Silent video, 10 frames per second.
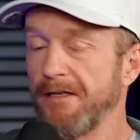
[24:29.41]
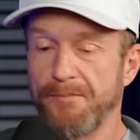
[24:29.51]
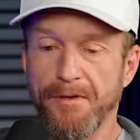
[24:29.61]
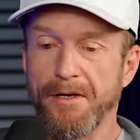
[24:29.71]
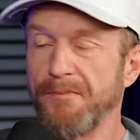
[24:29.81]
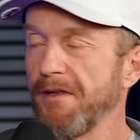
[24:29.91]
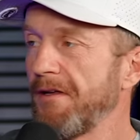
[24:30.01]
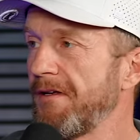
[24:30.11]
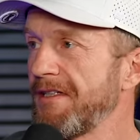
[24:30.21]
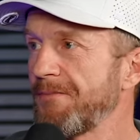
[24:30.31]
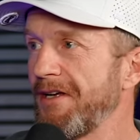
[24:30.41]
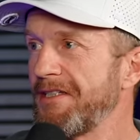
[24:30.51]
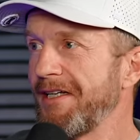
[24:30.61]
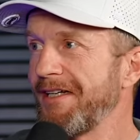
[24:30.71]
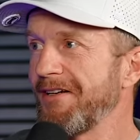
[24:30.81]
I'll pull up the
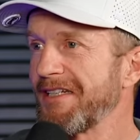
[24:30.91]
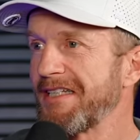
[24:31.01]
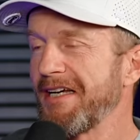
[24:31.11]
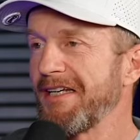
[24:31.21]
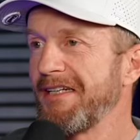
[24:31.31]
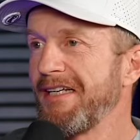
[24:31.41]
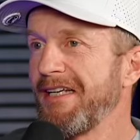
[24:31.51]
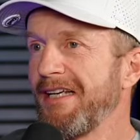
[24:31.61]
spreadsheet here in a second.